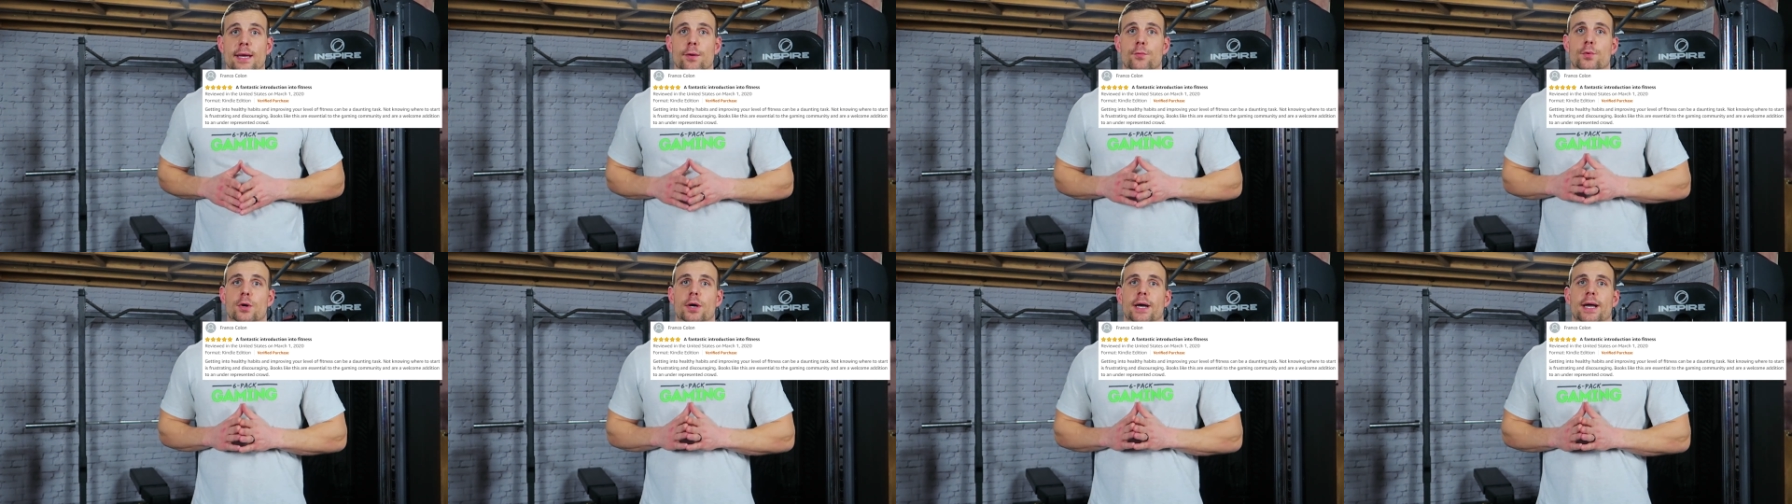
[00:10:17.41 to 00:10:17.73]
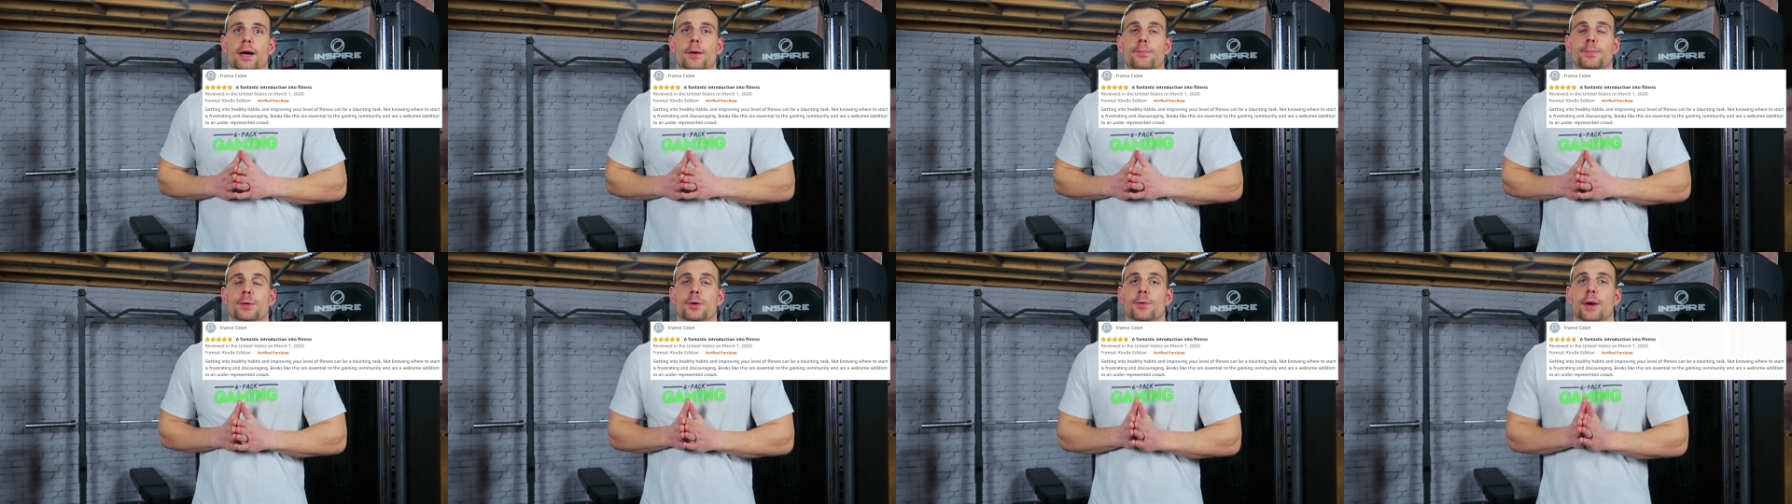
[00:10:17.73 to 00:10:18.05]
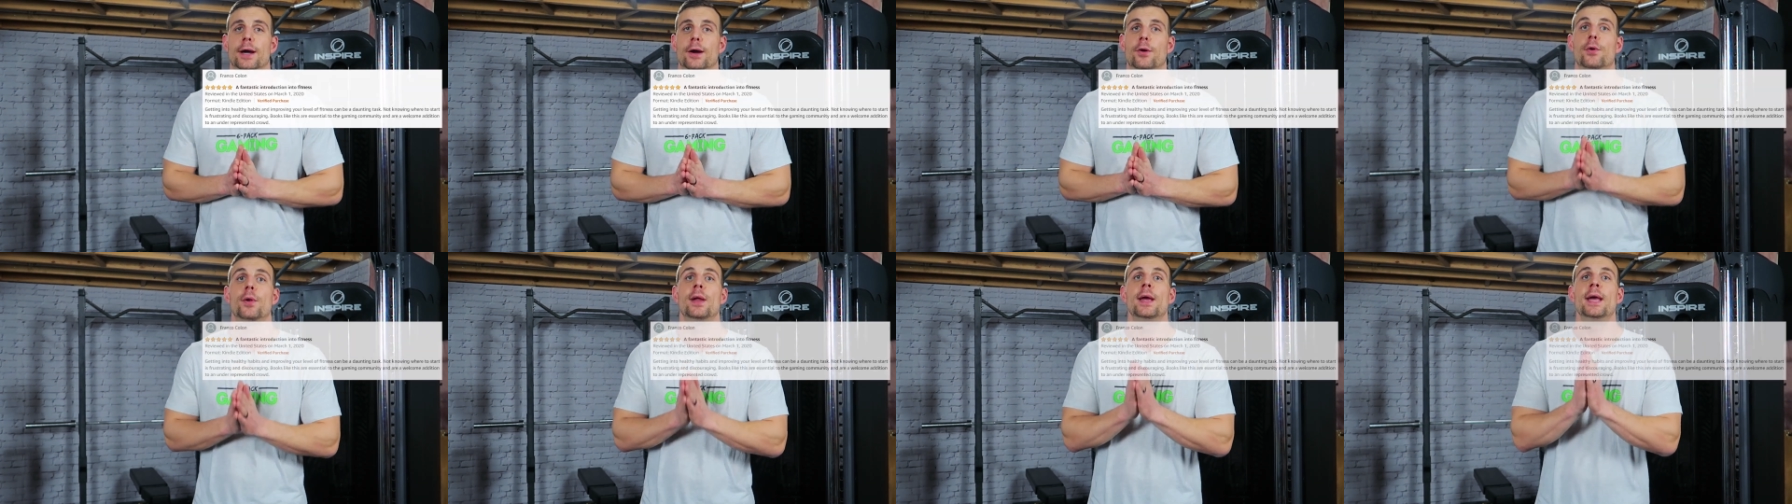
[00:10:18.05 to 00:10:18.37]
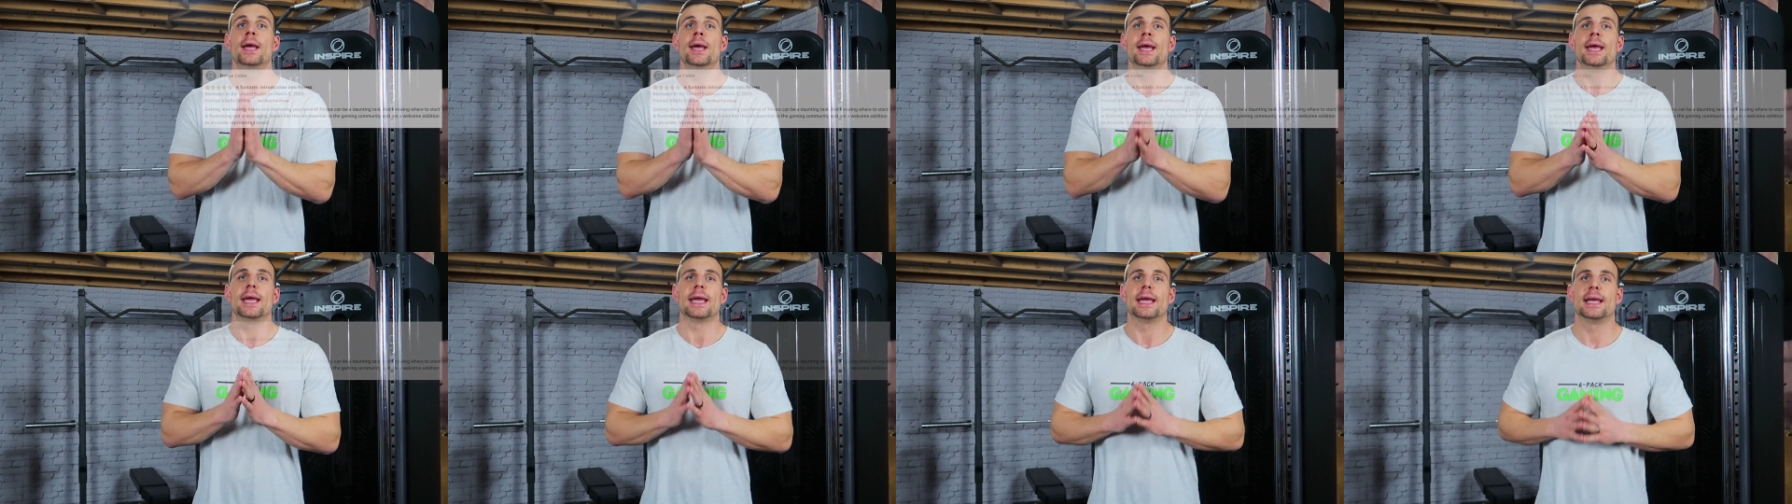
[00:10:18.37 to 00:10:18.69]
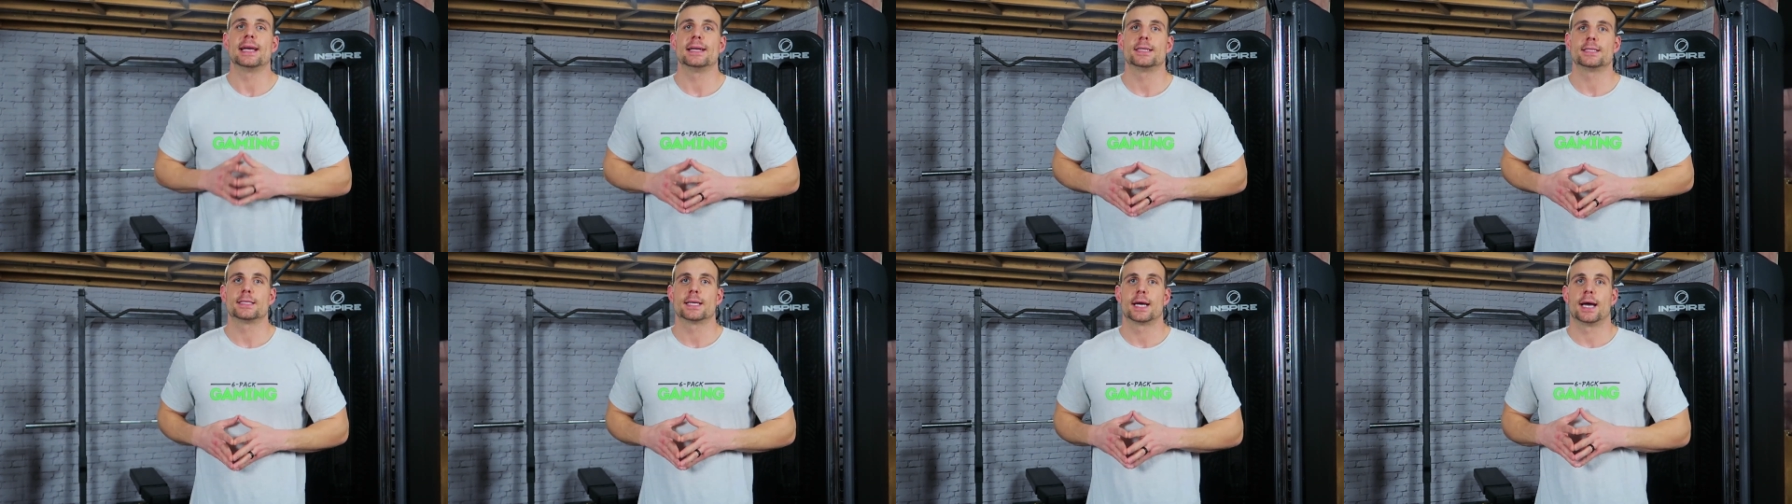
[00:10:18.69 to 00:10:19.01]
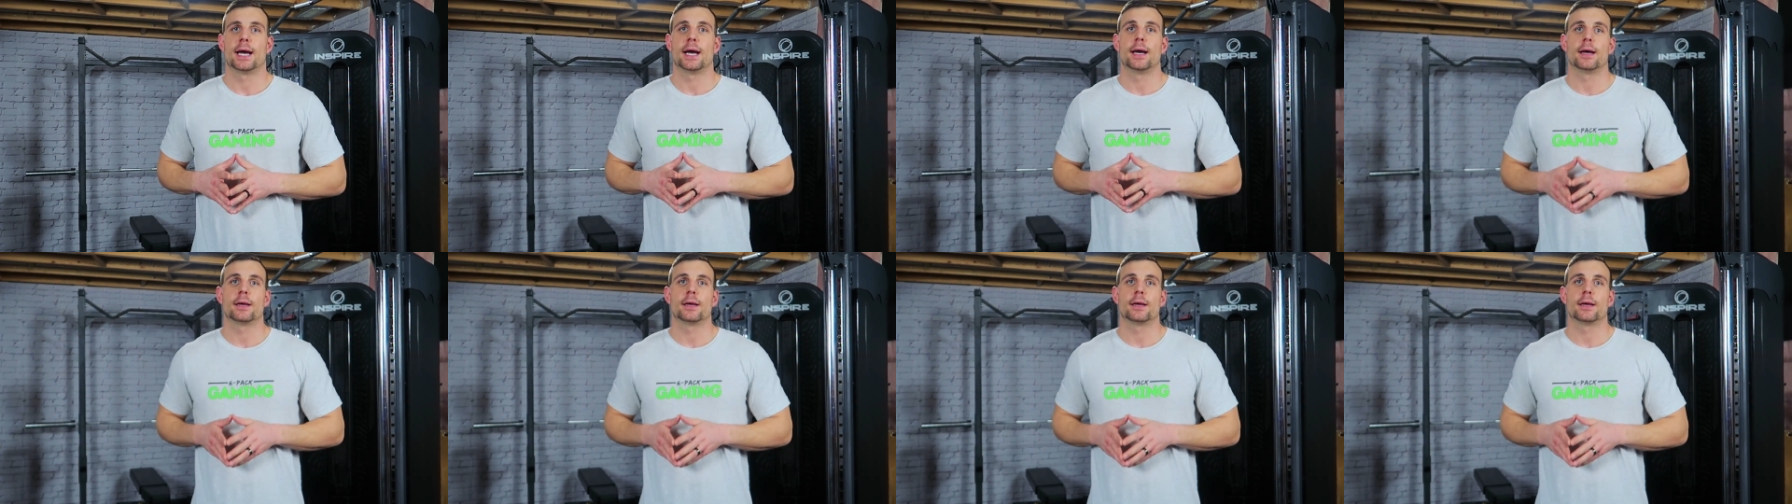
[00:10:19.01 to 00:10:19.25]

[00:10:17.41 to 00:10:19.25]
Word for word: it will help you out. And